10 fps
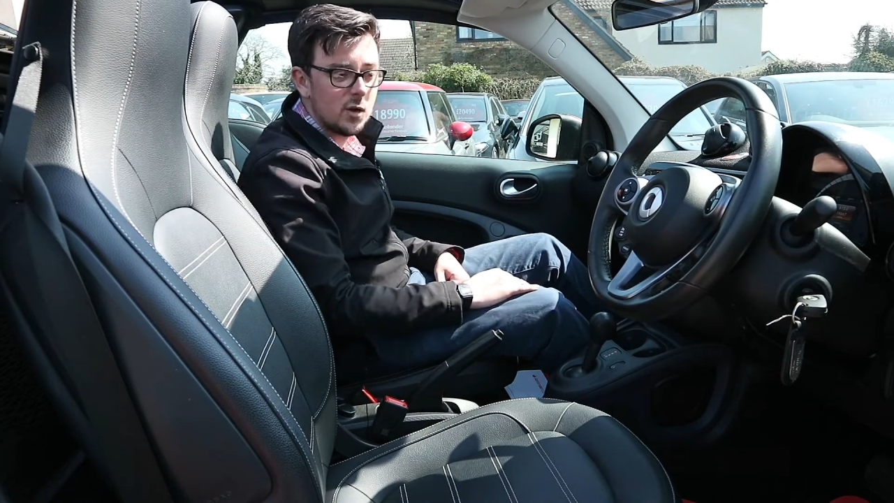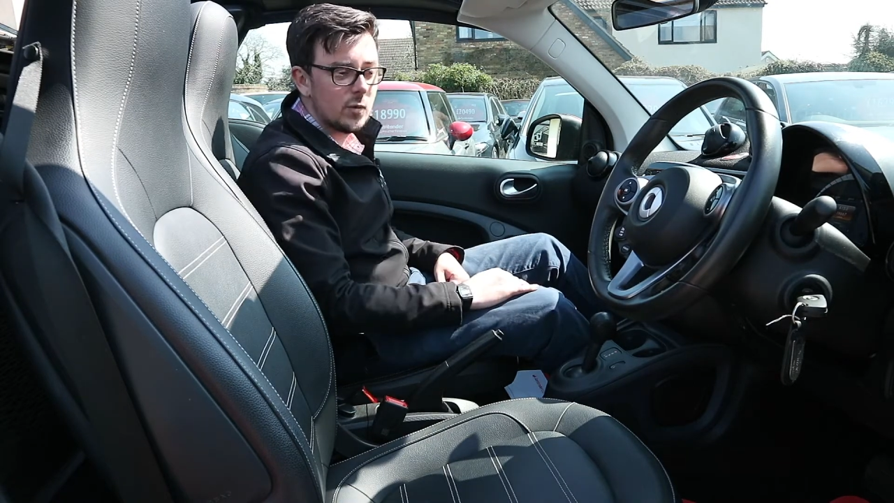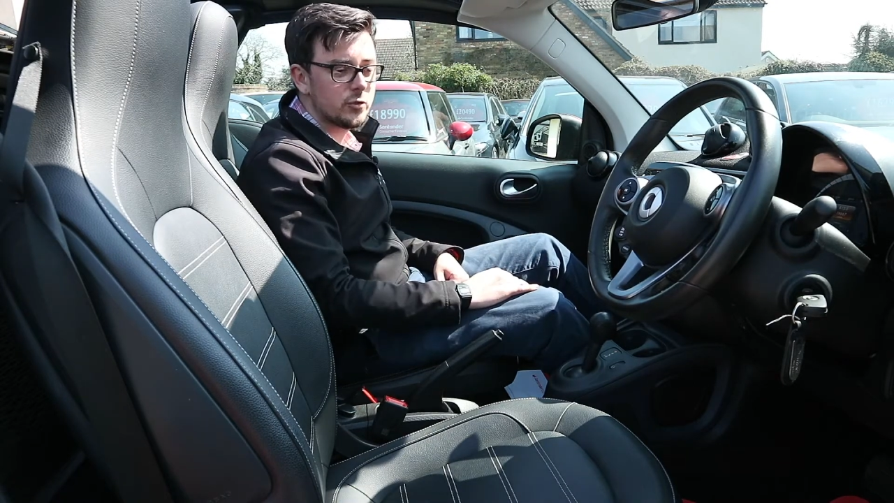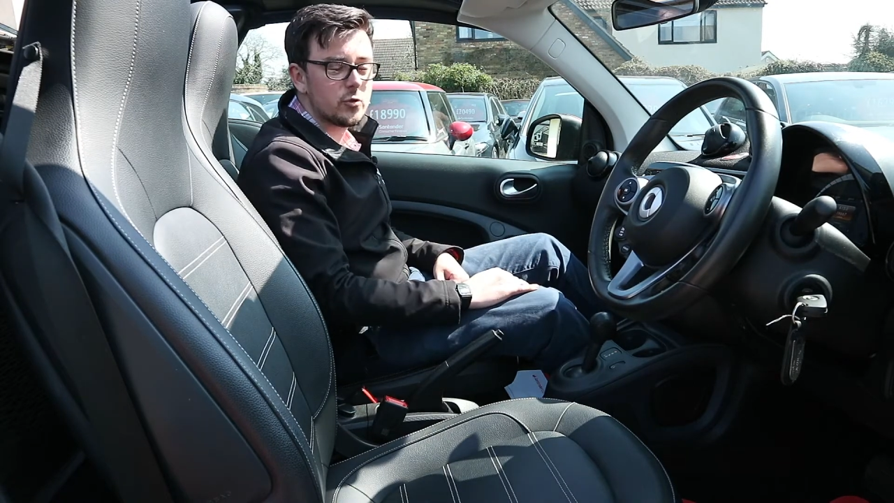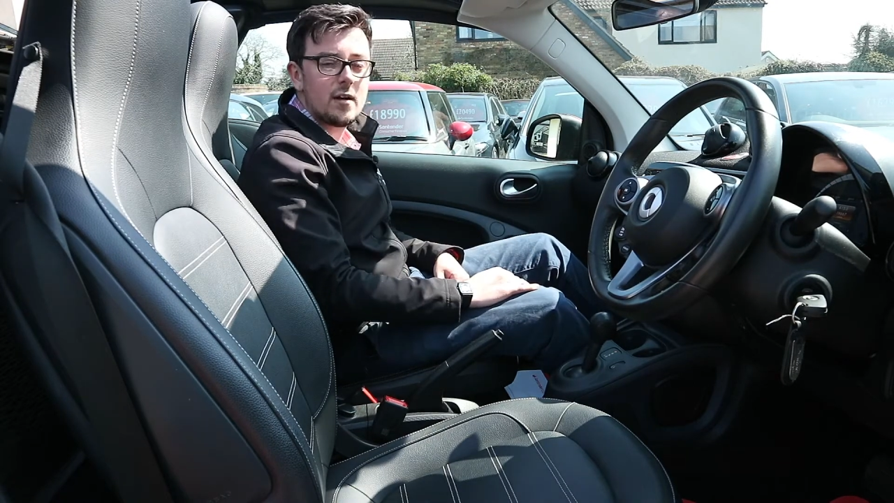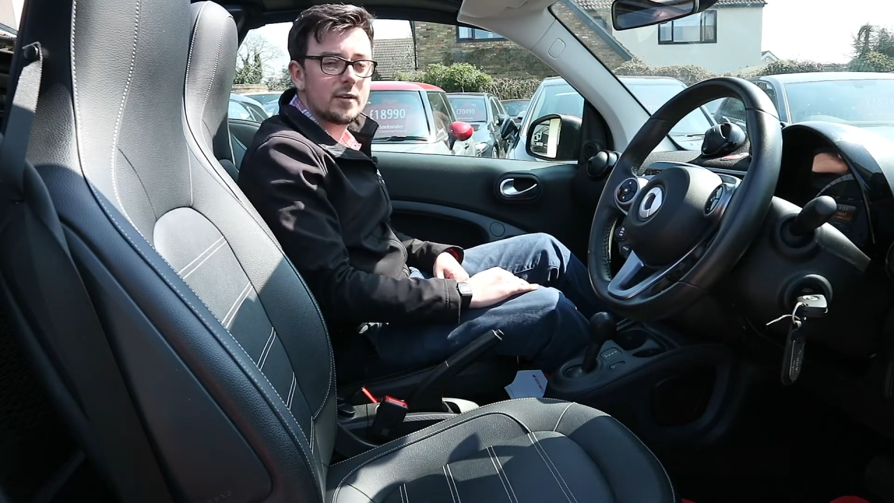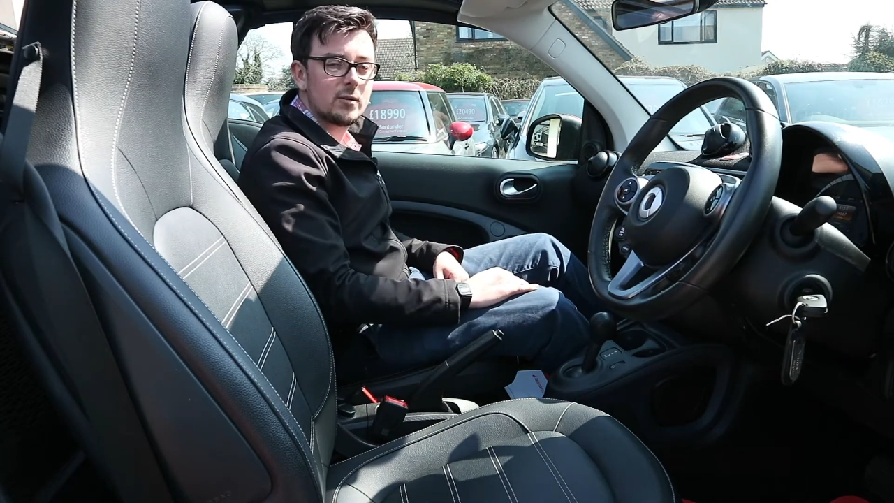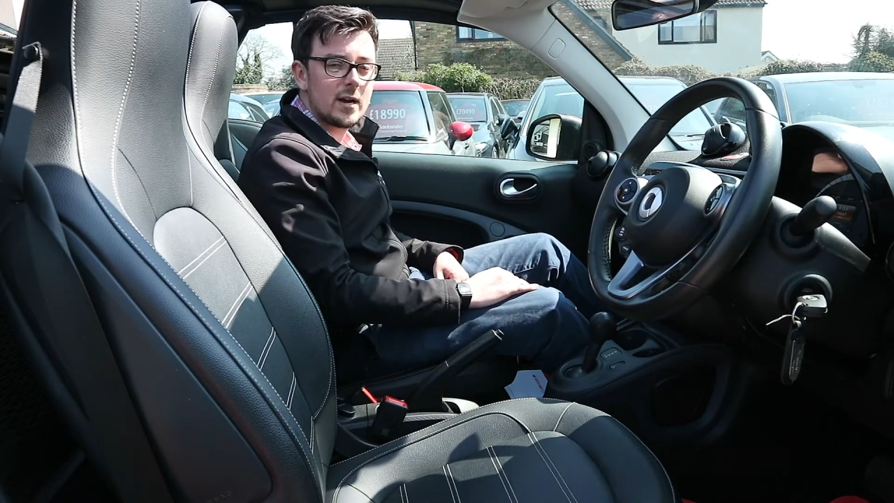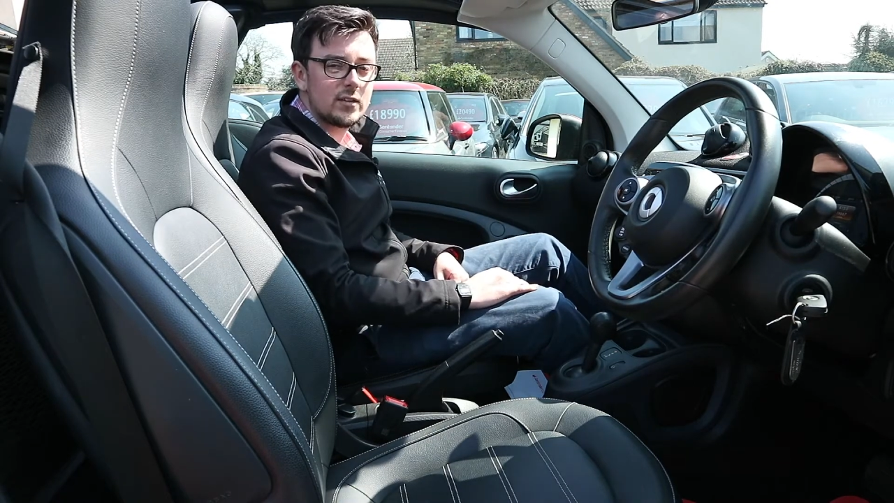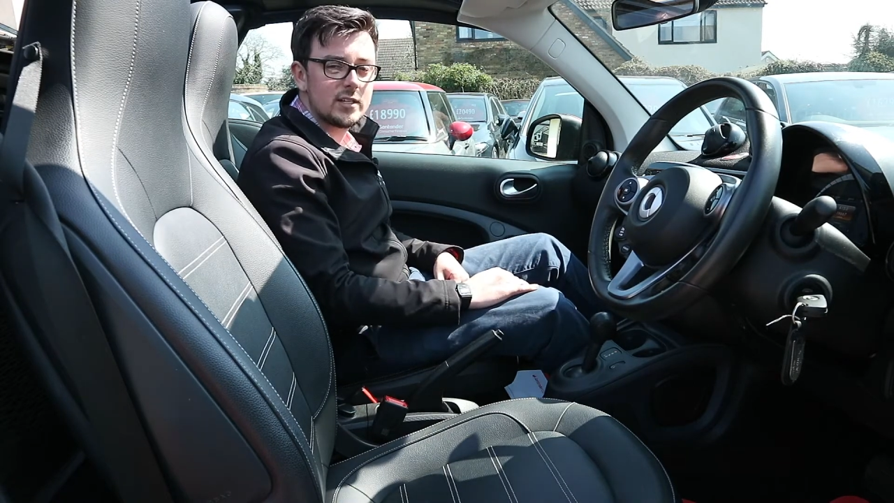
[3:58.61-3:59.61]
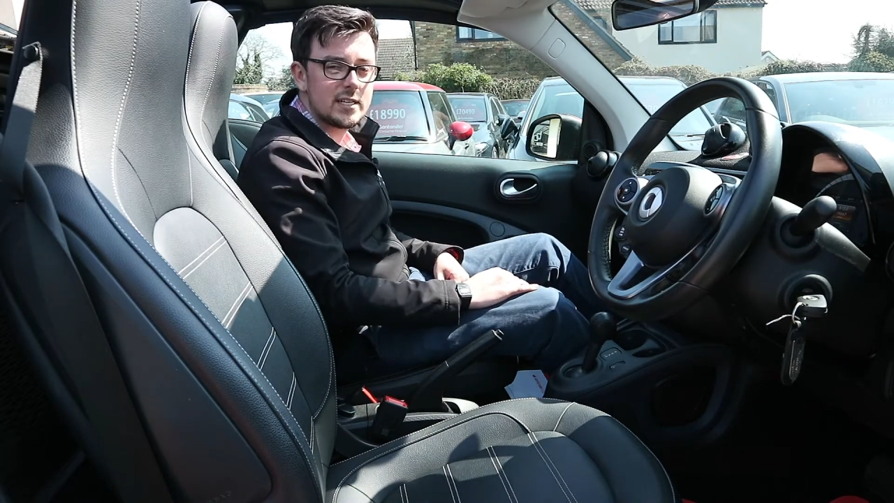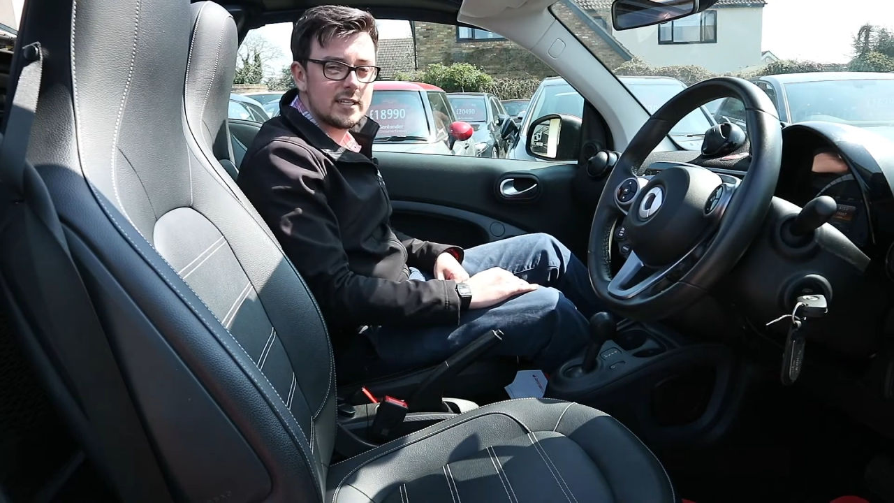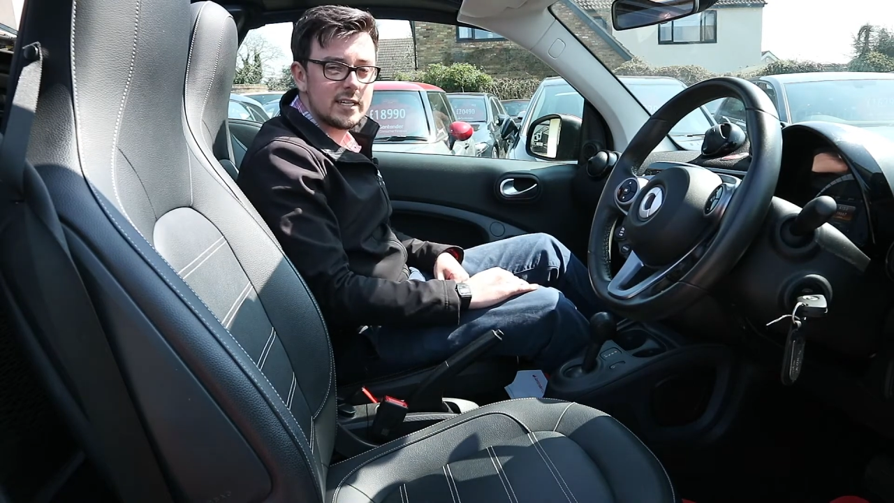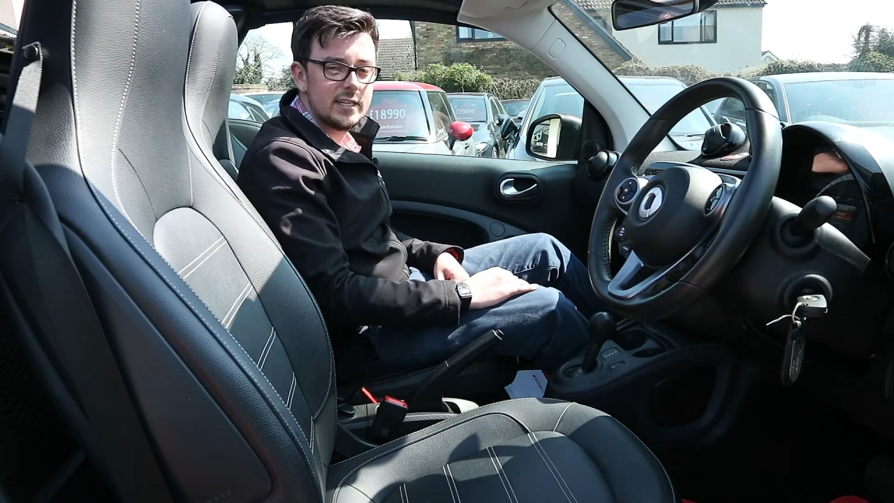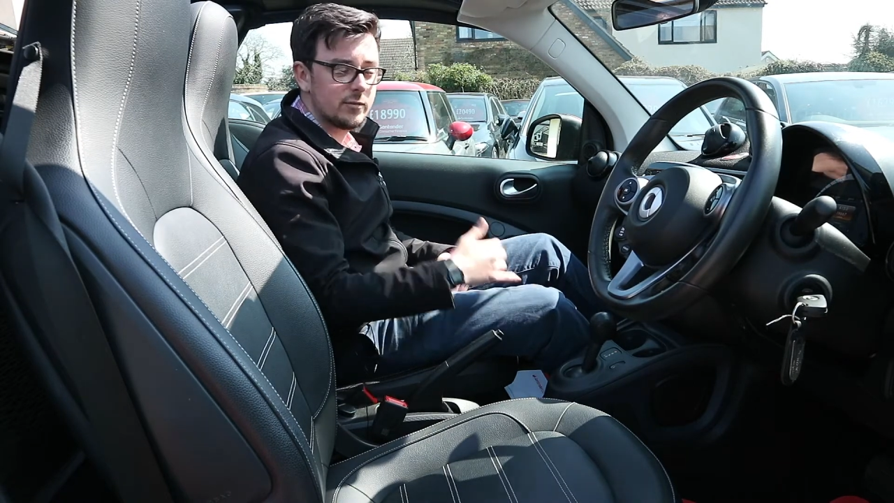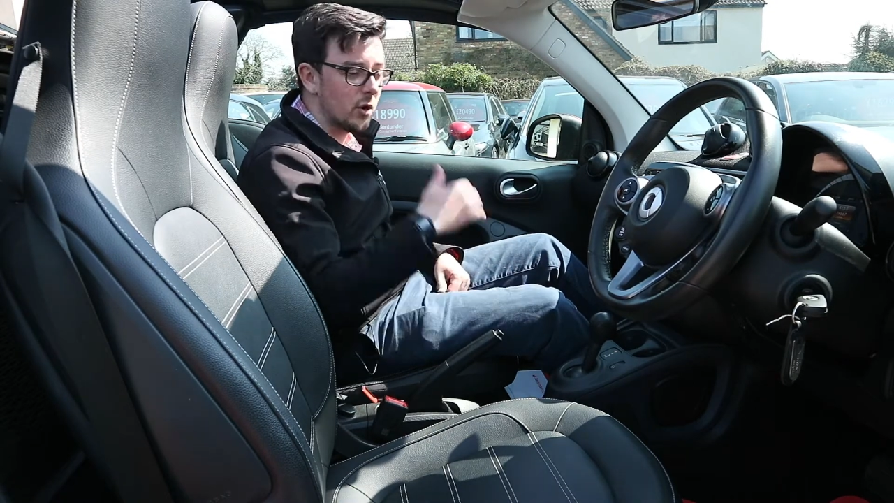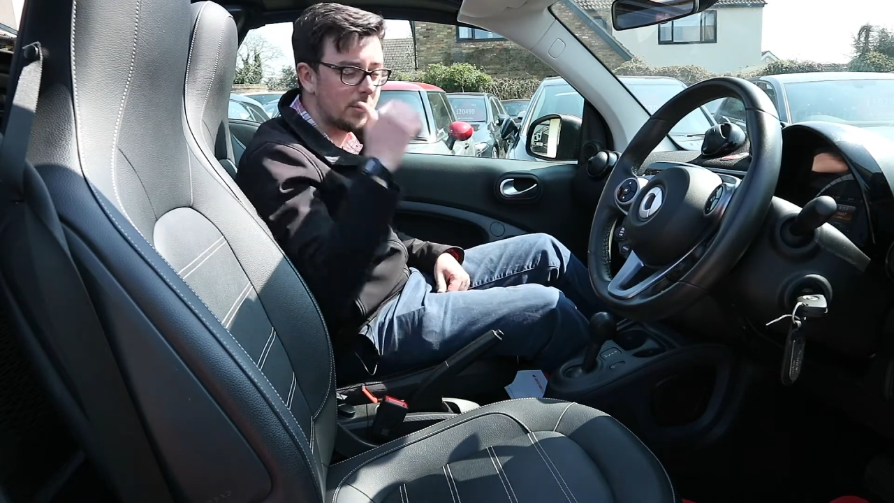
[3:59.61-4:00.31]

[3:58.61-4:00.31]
when driving around the city. You've got